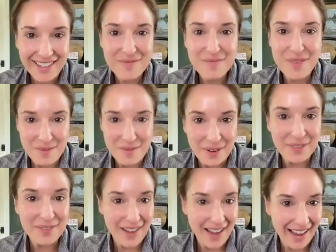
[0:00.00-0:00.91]
People
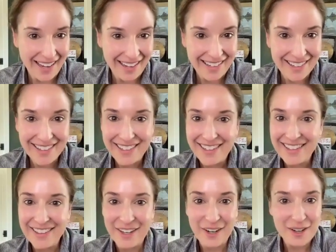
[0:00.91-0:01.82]
find
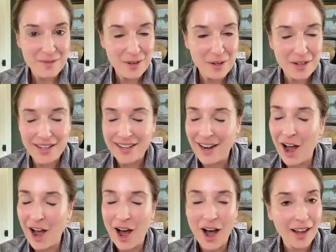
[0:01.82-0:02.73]
their community in
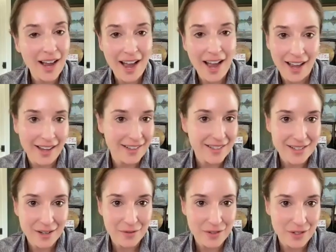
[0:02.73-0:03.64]
all kinds
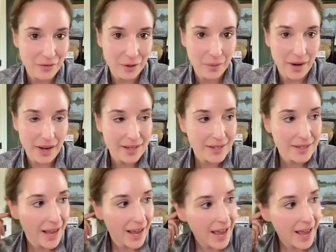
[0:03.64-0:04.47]
of different ways.